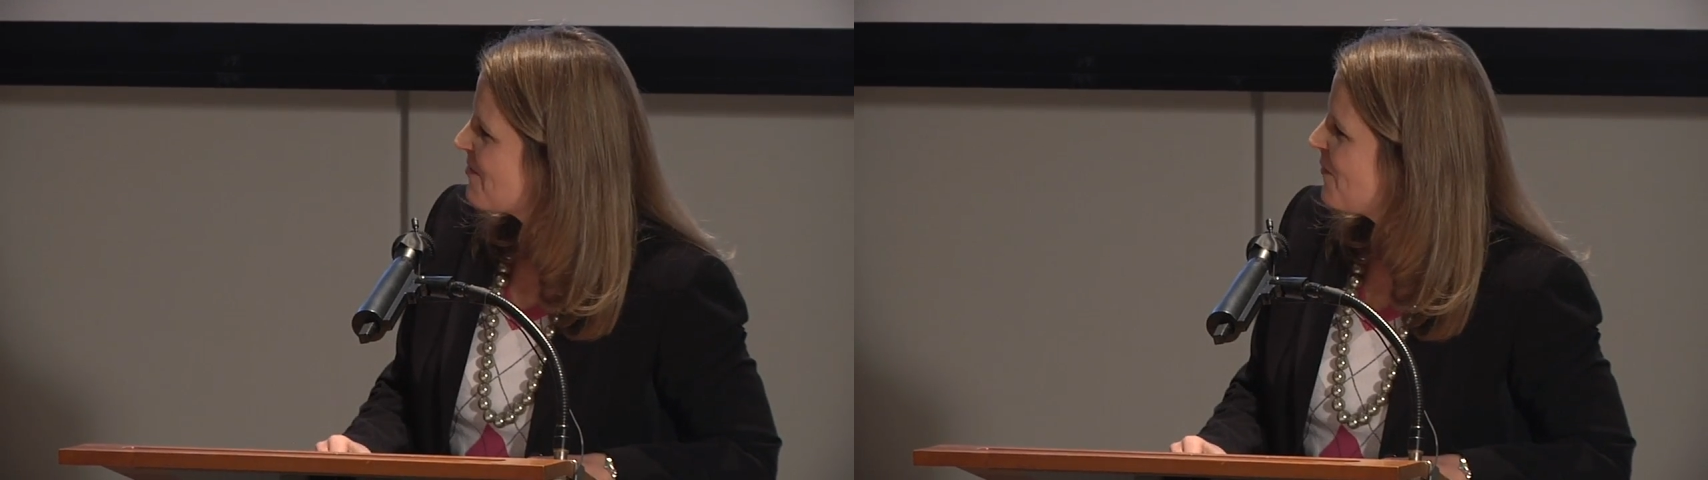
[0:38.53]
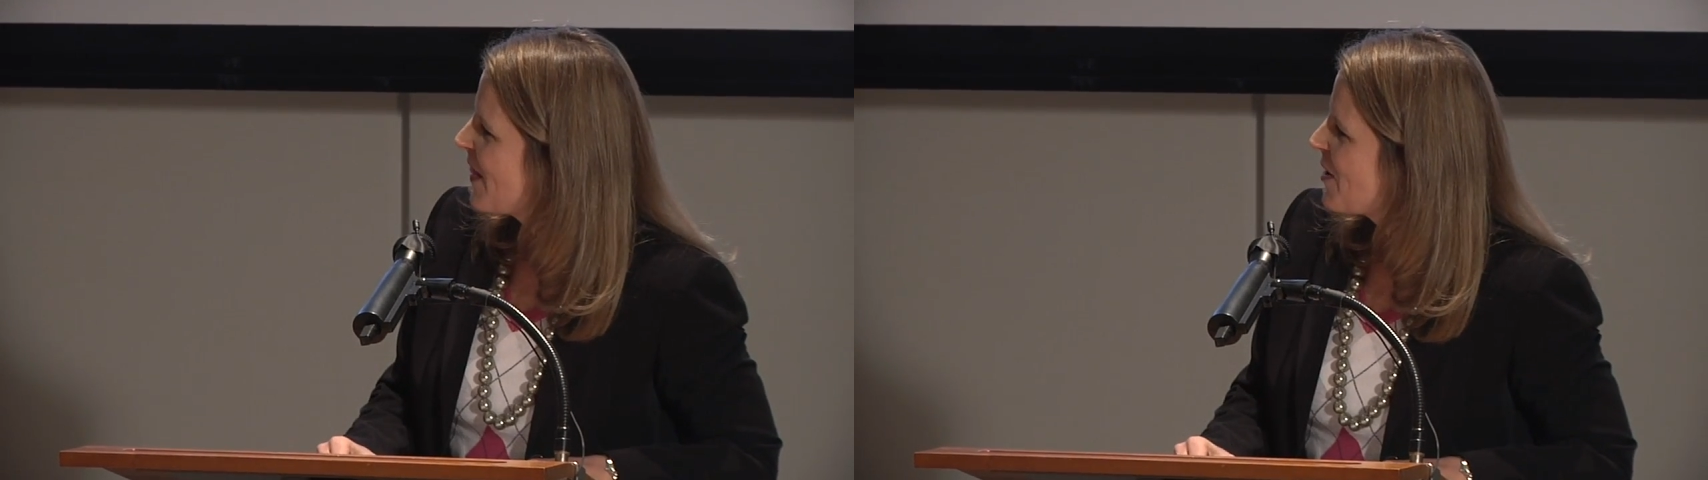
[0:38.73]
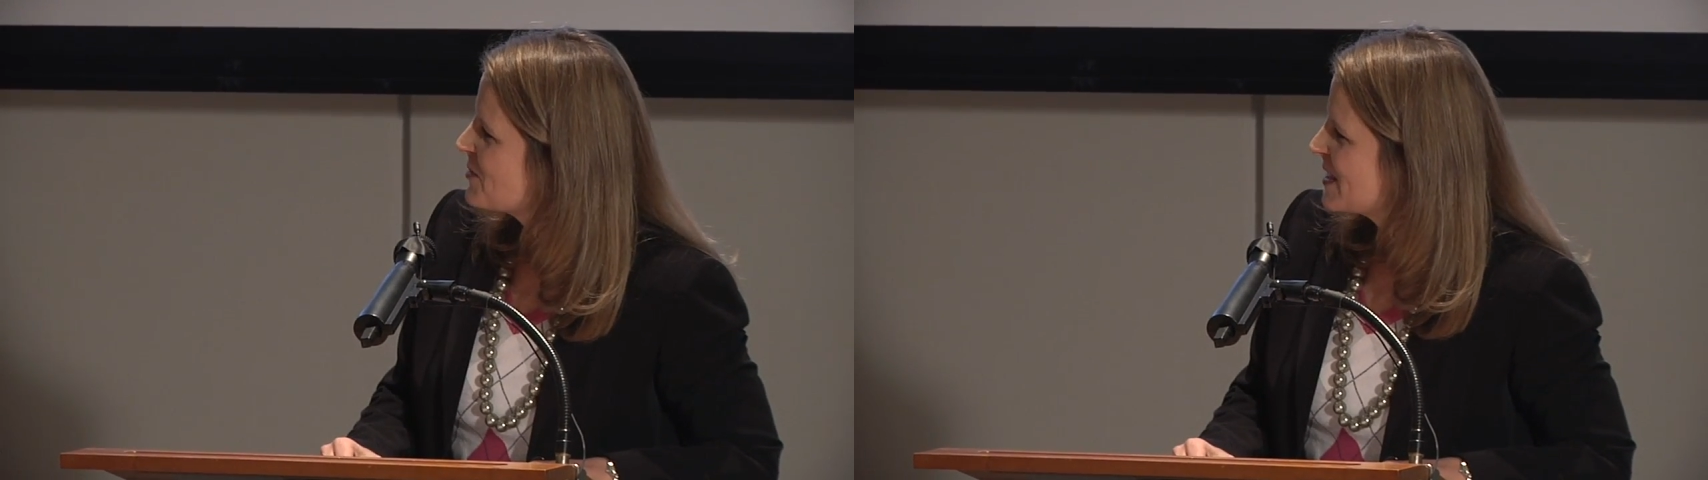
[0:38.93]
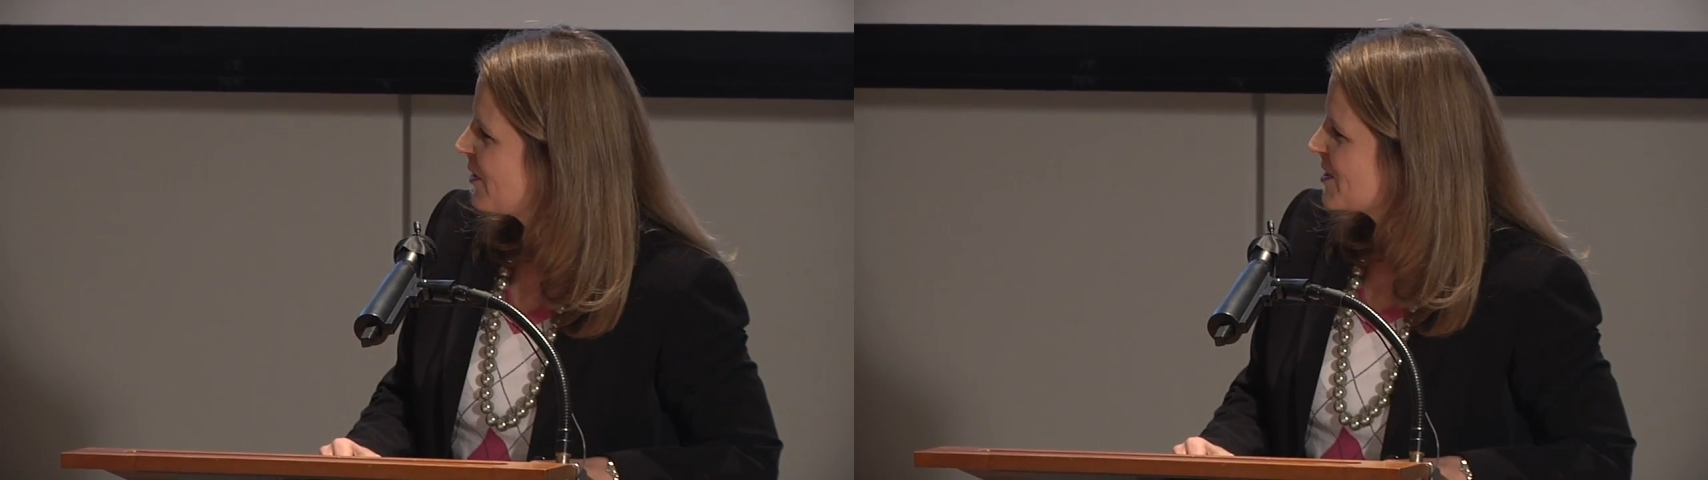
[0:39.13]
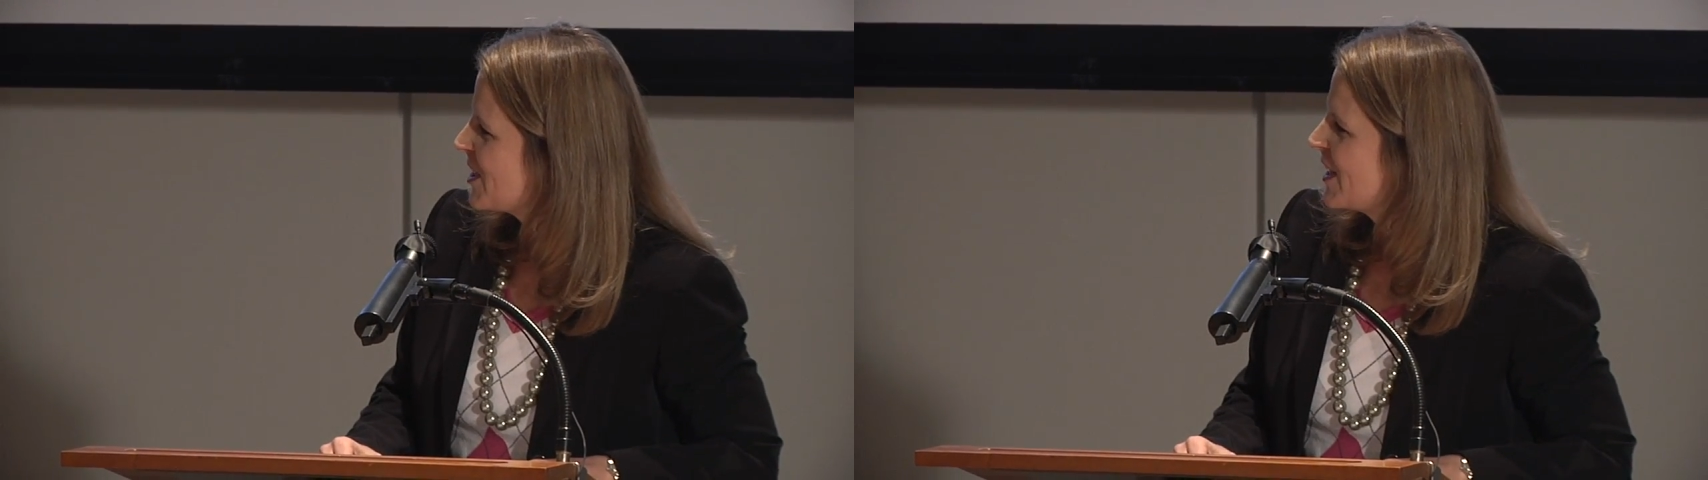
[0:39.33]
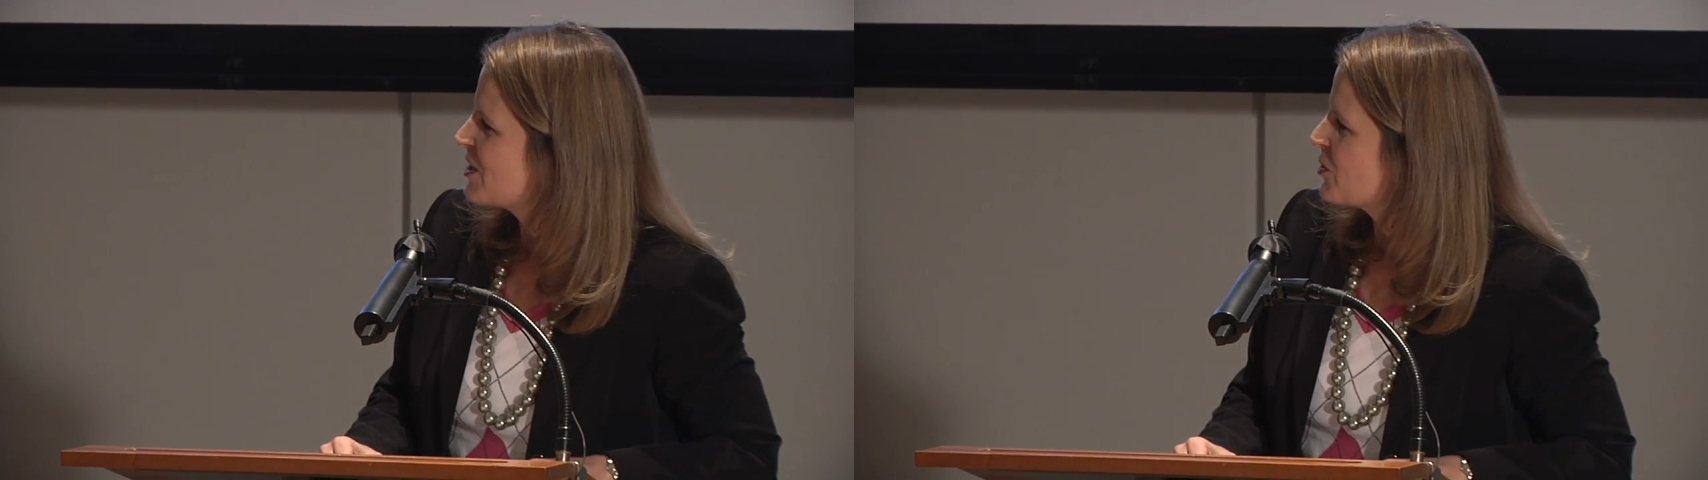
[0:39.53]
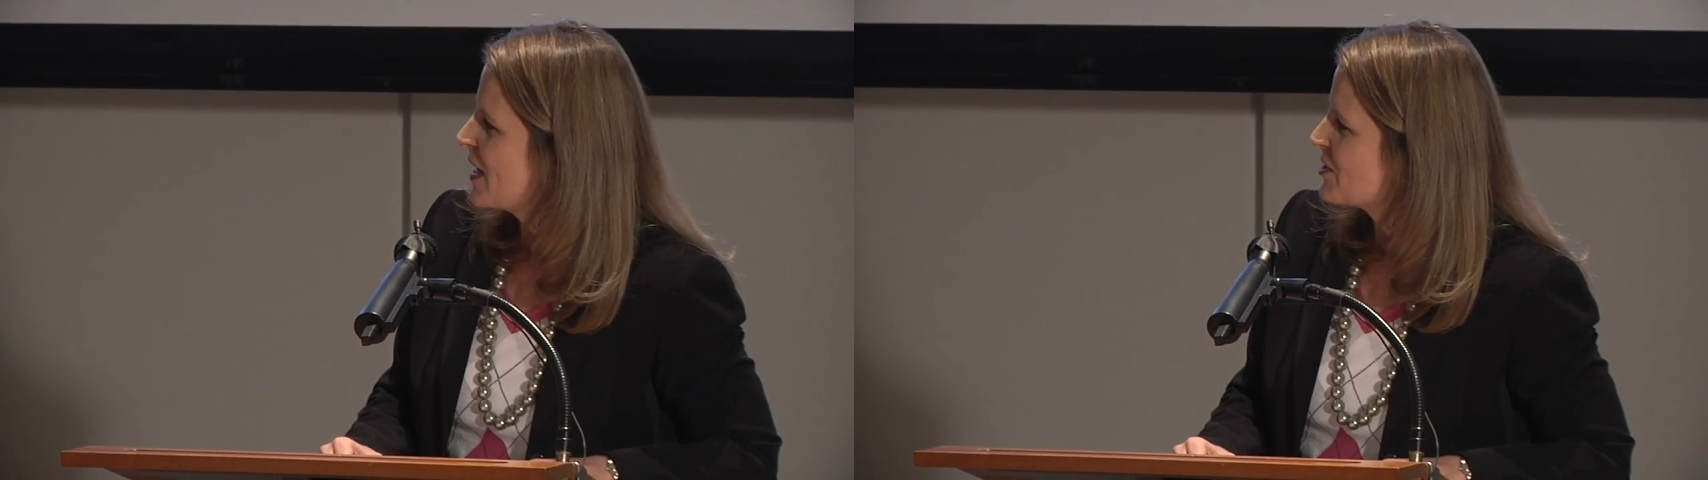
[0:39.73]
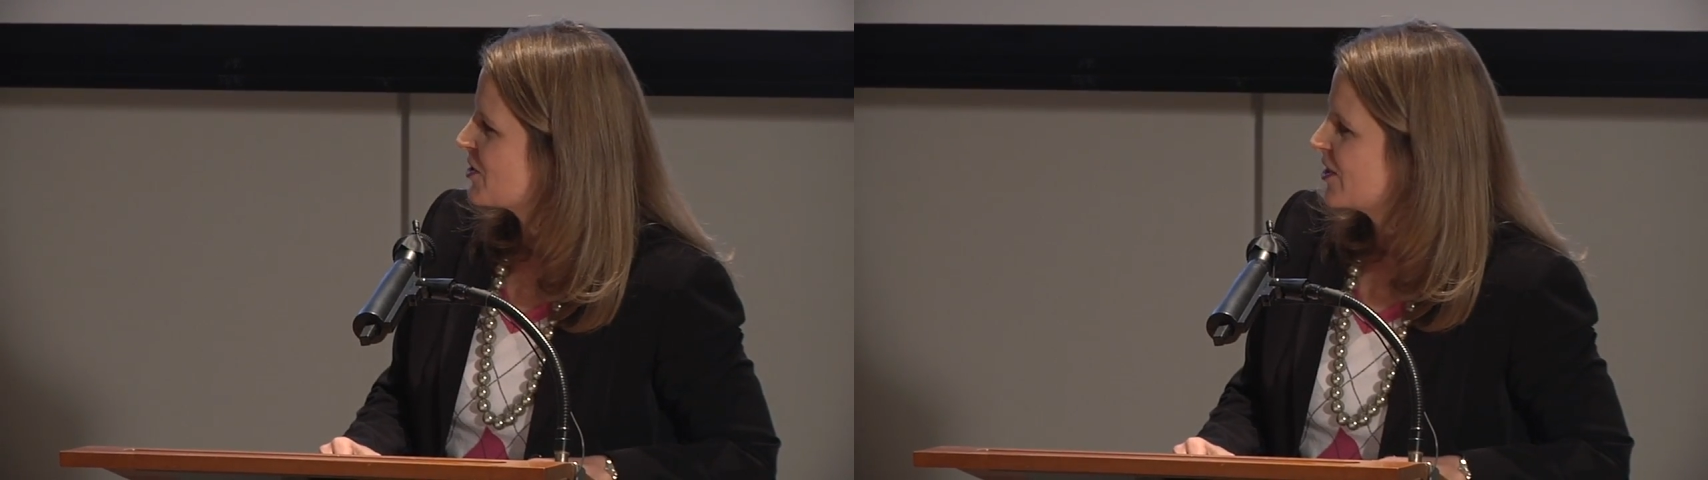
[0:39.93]
fellow
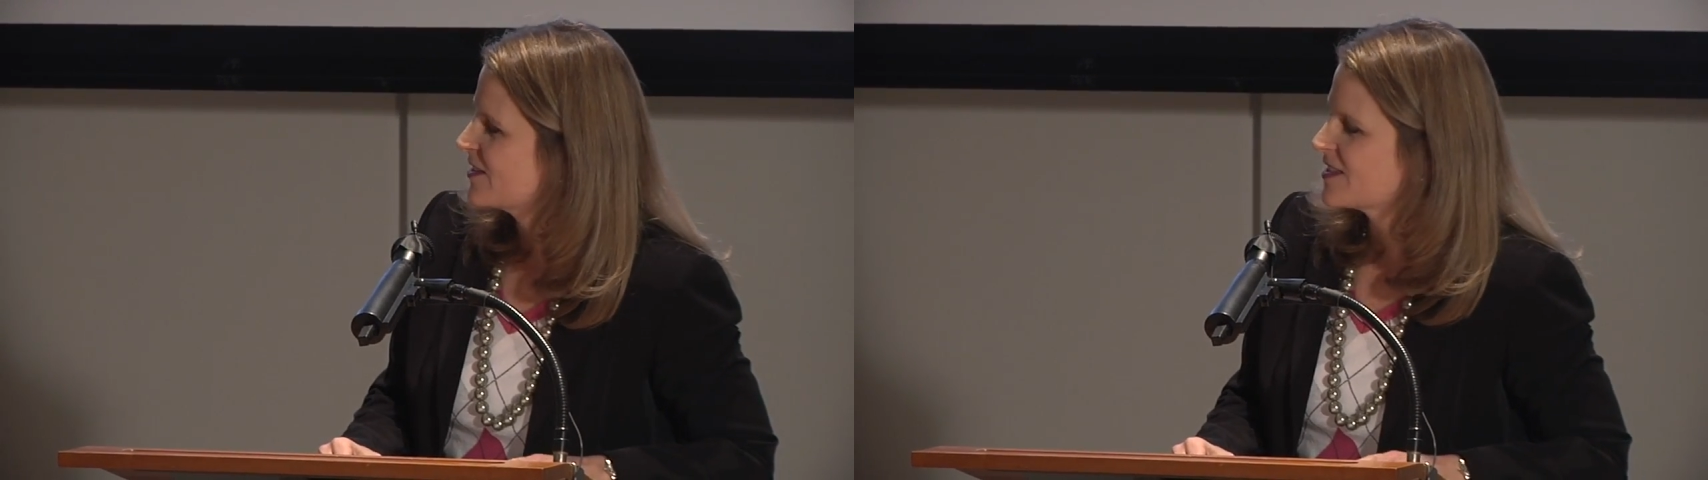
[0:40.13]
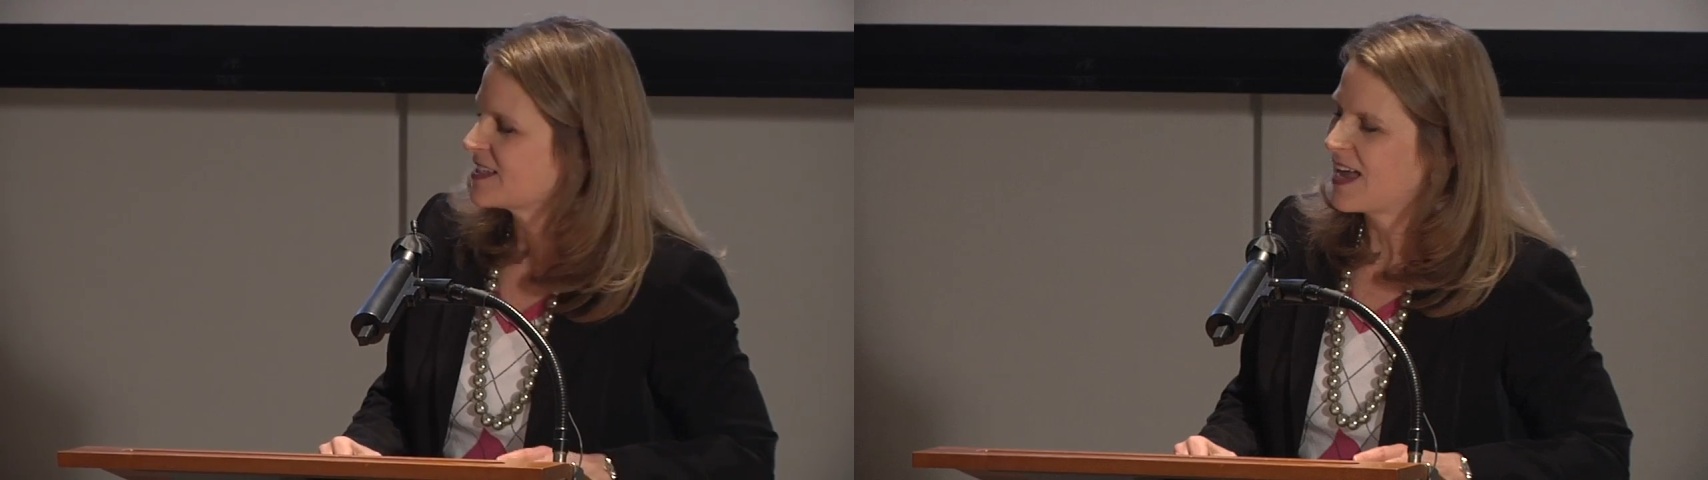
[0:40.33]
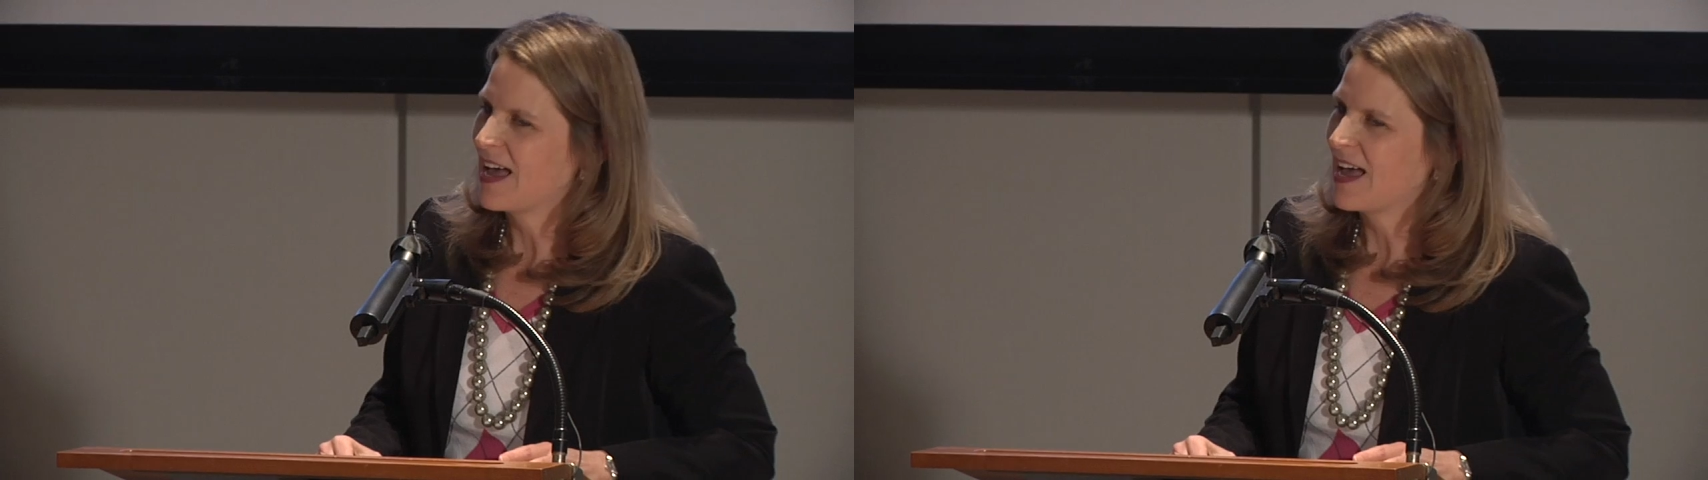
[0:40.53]
Secretary-Treasurers,